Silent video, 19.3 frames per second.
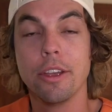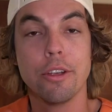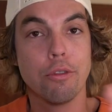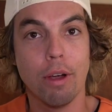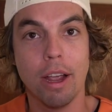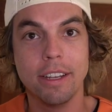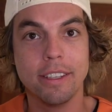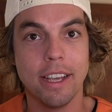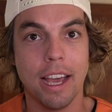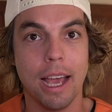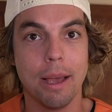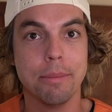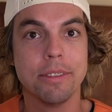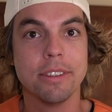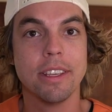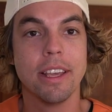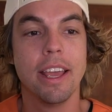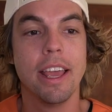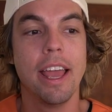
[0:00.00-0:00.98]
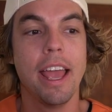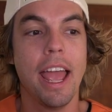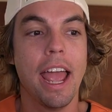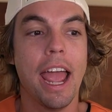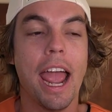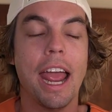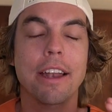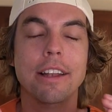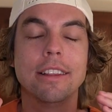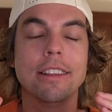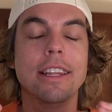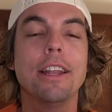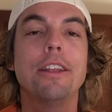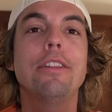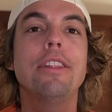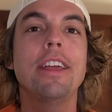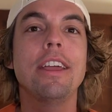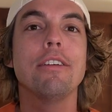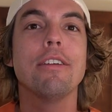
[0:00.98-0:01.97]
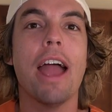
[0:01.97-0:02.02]
Great times. And
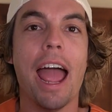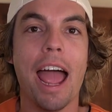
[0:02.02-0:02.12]
literally